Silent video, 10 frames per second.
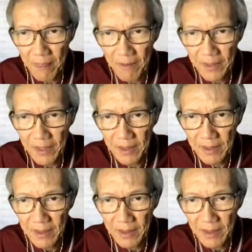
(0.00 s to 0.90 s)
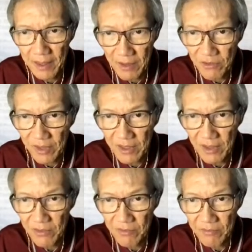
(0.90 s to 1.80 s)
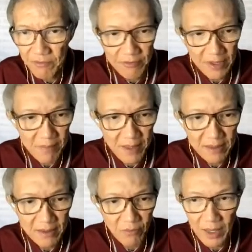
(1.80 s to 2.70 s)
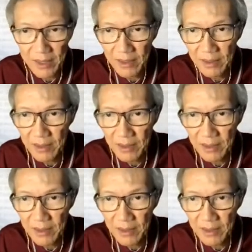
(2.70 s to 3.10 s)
Okay, let's try this funny pattern. 1,